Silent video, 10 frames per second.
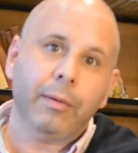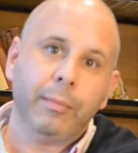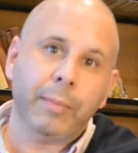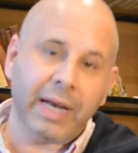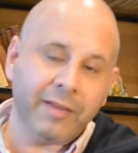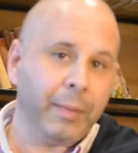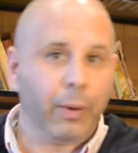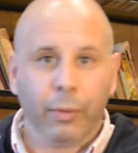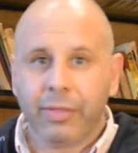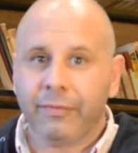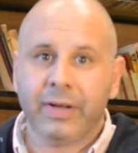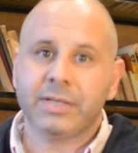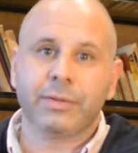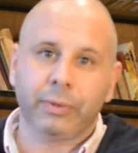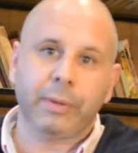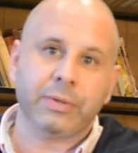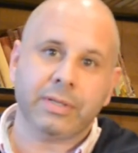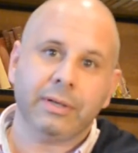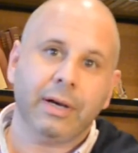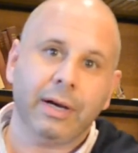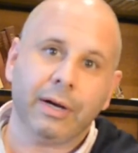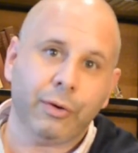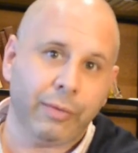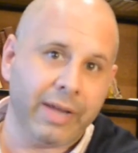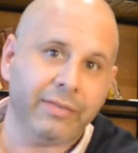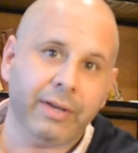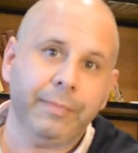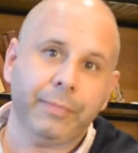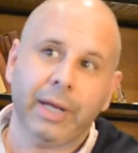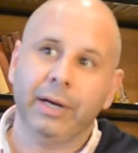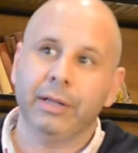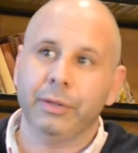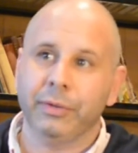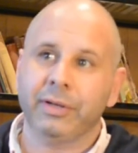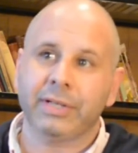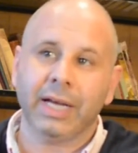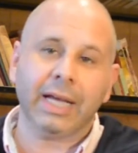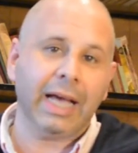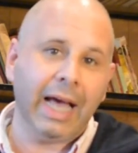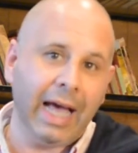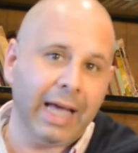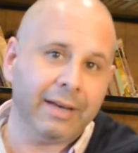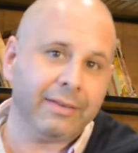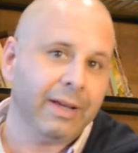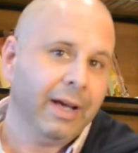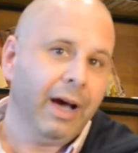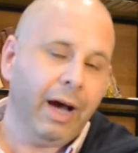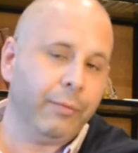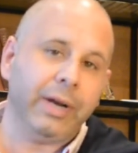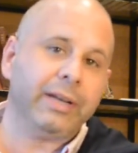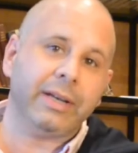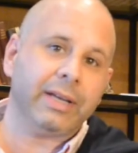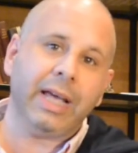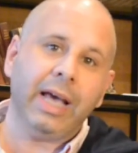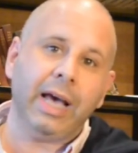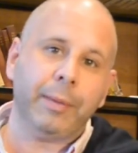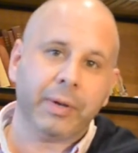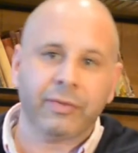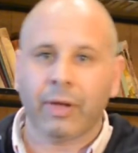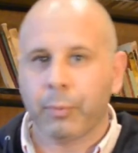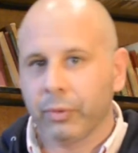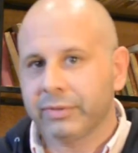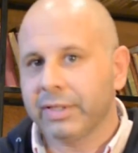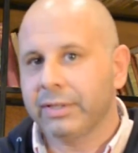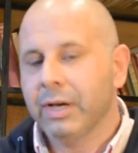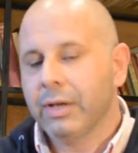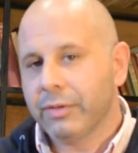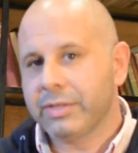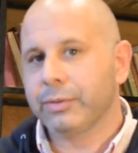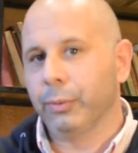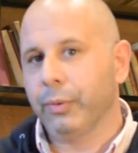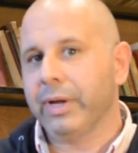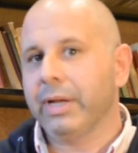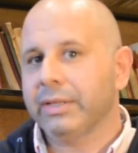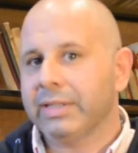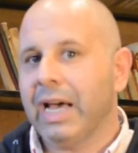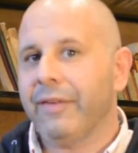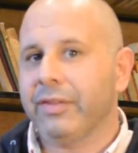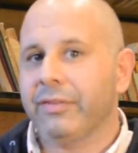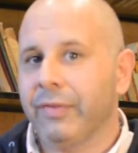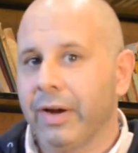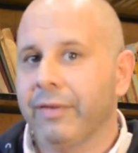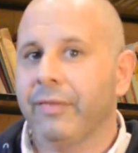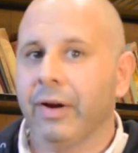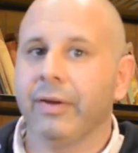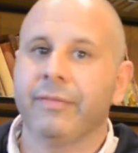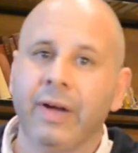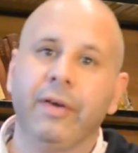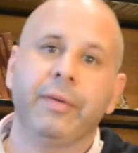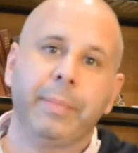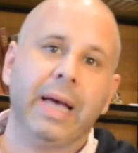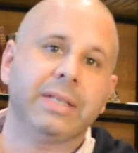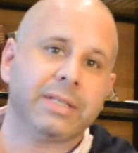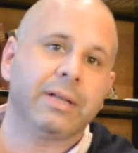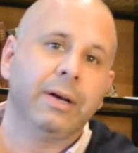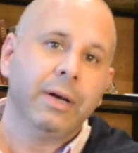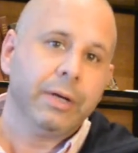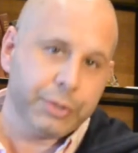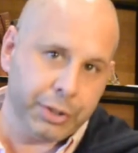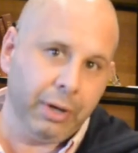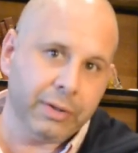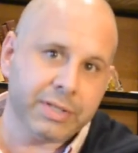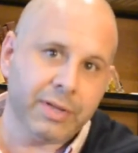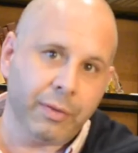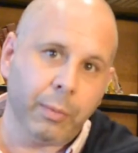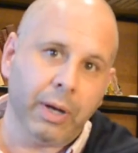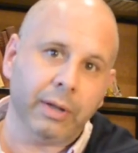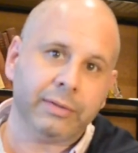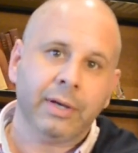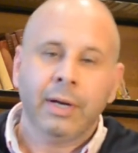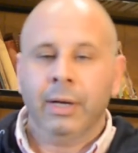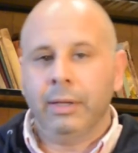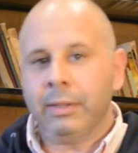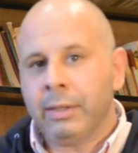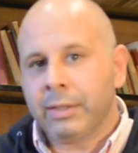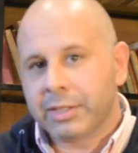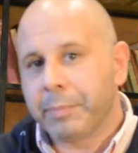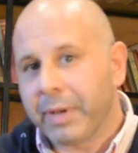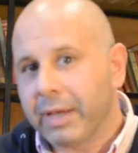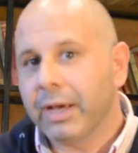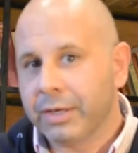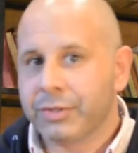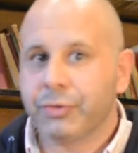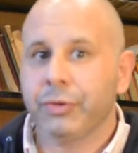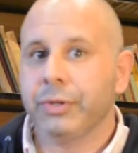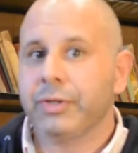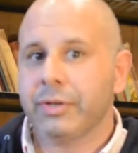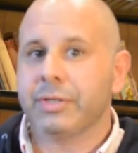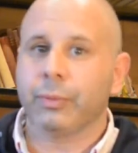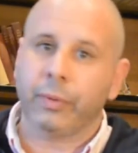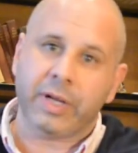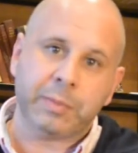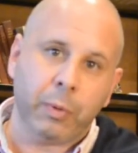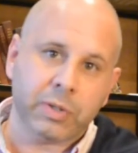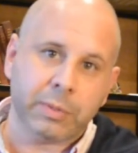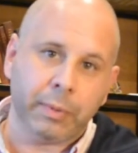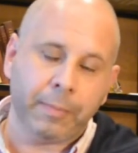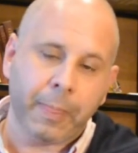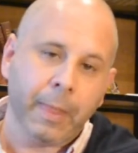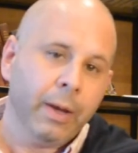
many of my author friends thought I was crazy and a lunatic, and I really didn't care, because I wanted the story to have its very, very, very best chance in the world, to be as true to the story as possible.